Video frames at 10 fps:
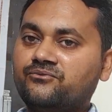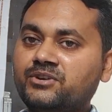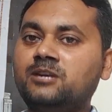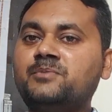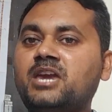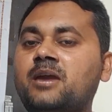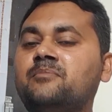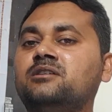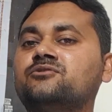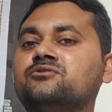will be
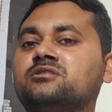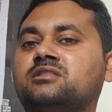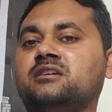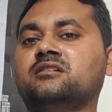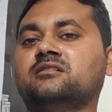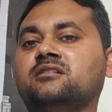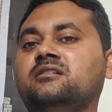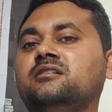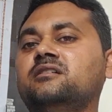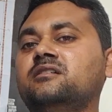able to think
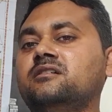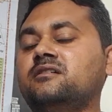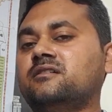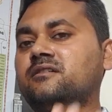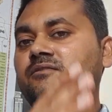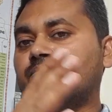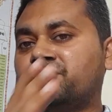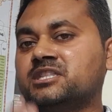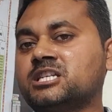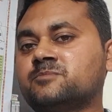
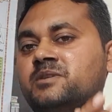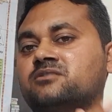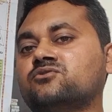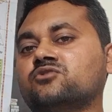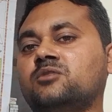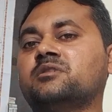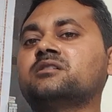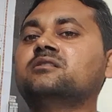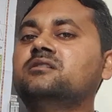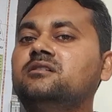with respect to
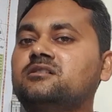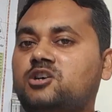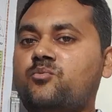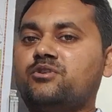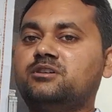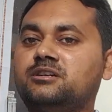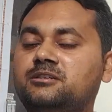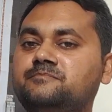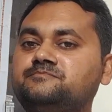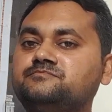our community.
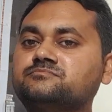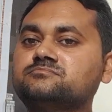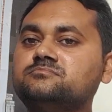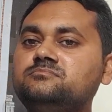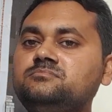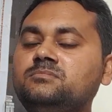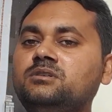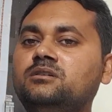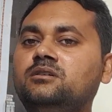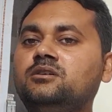
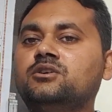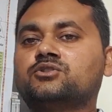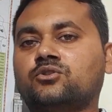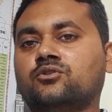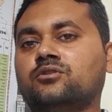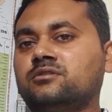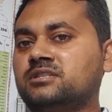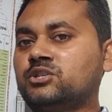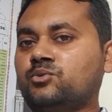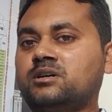So
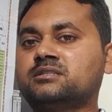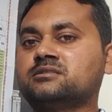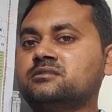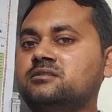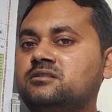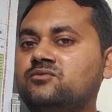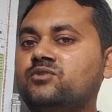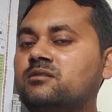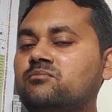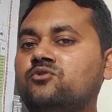this was
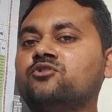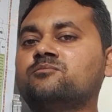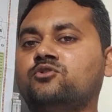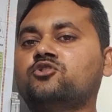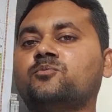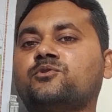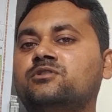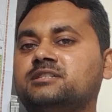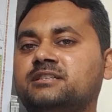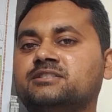one more bone of
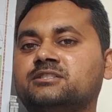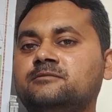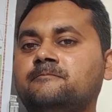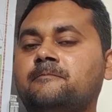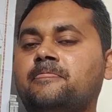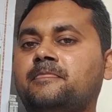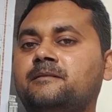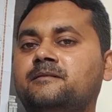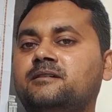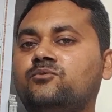contention,
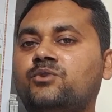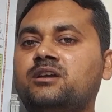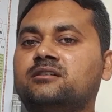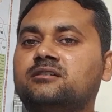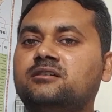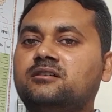where